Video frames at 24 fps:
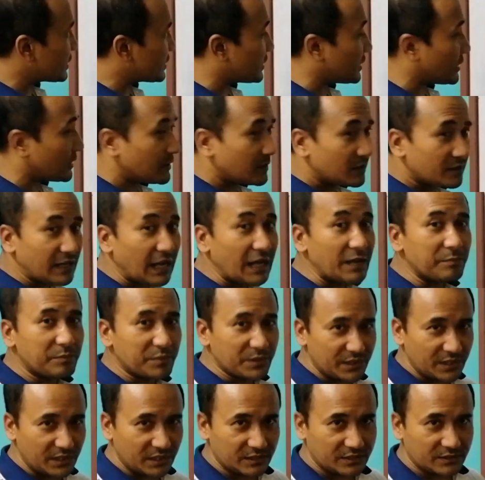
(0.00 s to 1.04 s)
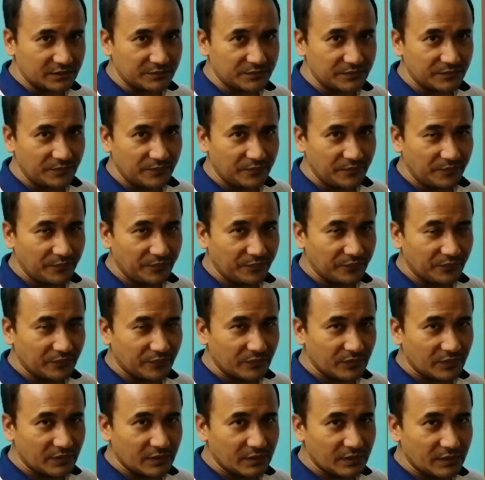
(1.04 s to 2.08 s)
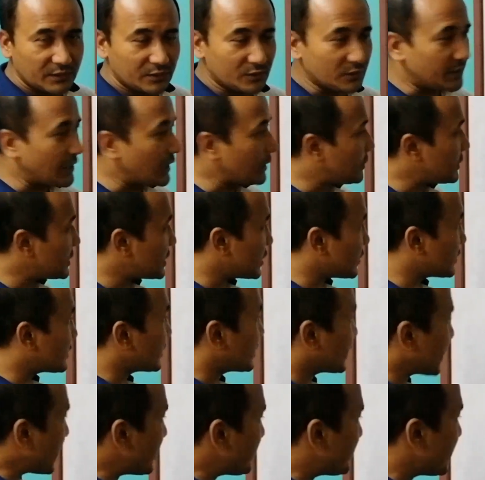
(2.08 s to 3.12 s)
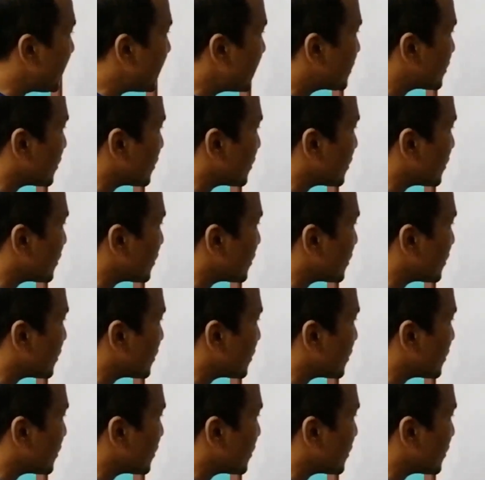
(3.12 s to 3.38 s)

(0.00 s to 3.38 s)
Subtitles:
the time period. So that pitch requires the time period.